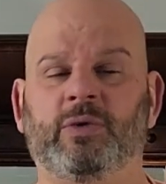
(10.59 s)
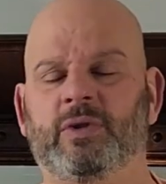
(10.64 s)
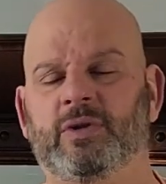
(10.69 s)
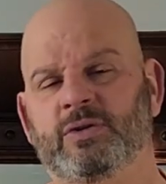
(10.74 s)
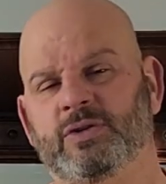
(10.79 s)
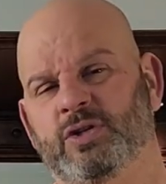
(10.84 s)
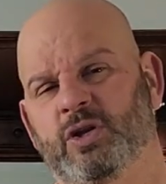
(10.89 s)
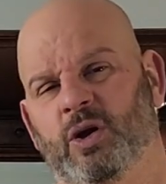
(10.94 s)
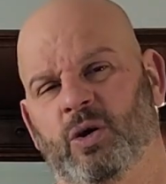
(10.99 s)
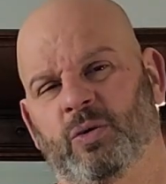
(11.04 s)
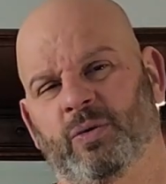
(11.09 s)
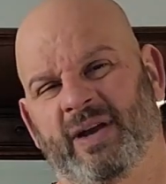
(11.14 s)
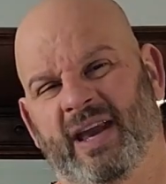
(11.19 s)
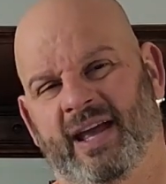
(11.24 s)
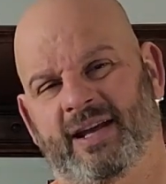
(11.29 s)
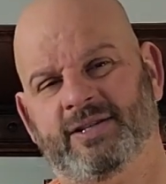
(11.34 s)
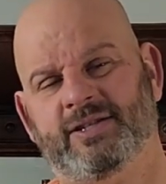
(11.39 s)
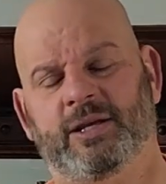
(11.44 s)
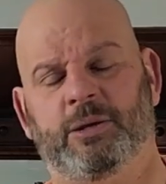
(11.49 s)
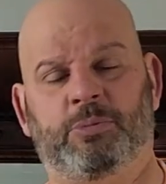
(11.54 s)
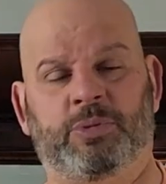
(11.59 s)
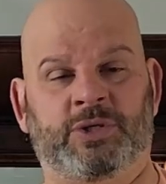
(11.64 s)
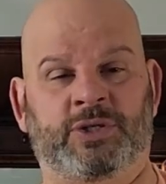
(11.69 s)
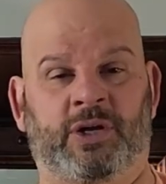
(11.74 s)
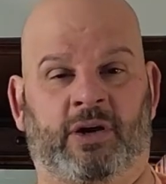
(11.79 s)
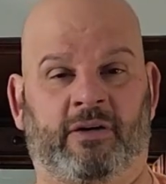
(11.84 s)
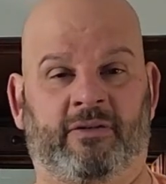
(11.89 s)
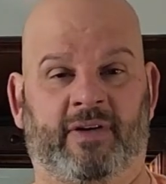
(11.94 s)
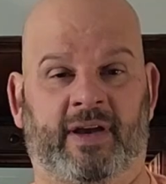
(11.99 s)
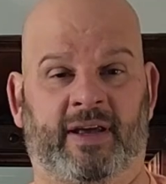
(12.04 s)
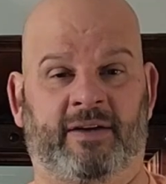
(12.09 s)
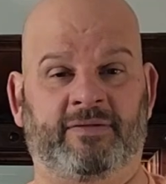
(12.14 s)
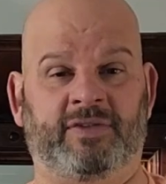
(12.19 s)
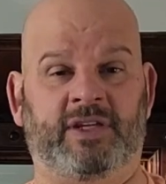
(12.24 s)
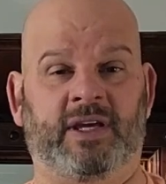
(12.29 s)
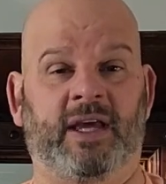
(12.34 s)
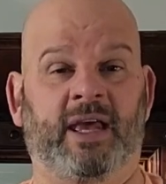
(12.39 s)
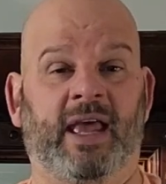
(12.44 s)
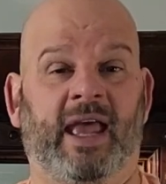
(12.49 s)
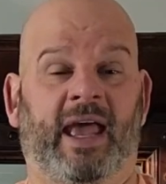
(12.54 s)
There's no nasty preservatives,